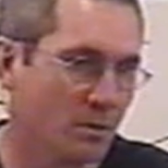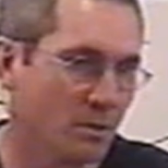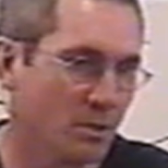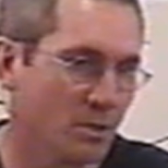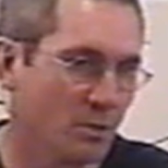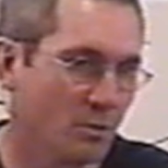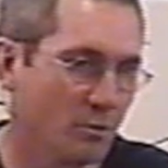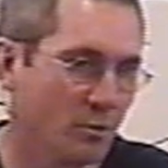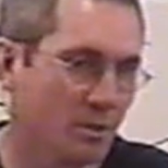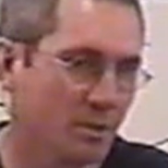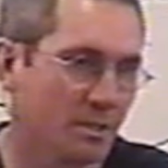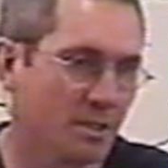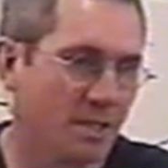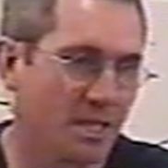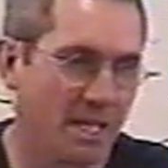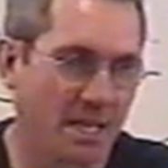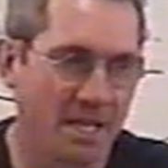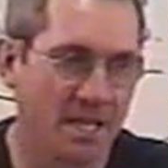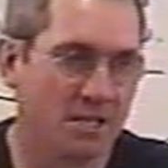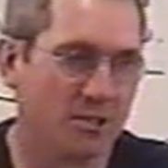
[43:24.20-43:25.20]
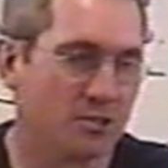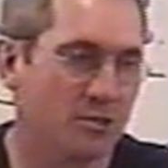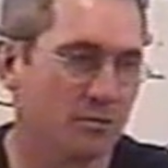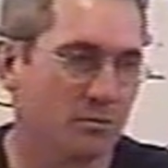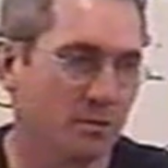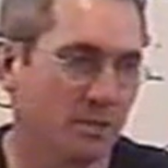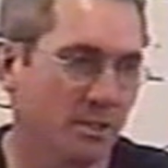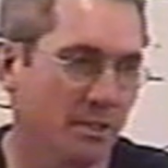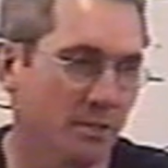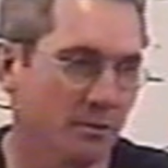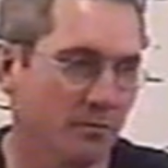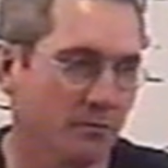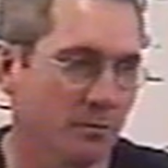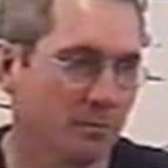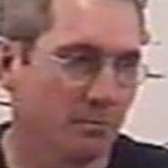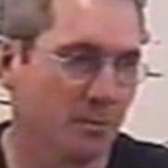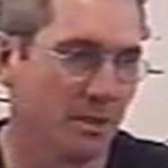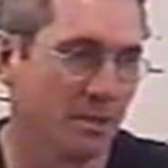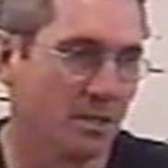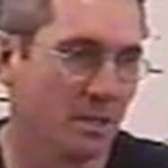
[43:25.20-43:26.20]
What can't you leave
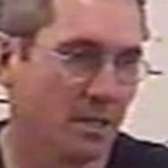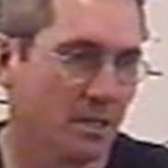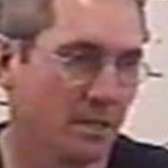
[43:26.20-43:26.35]
behind?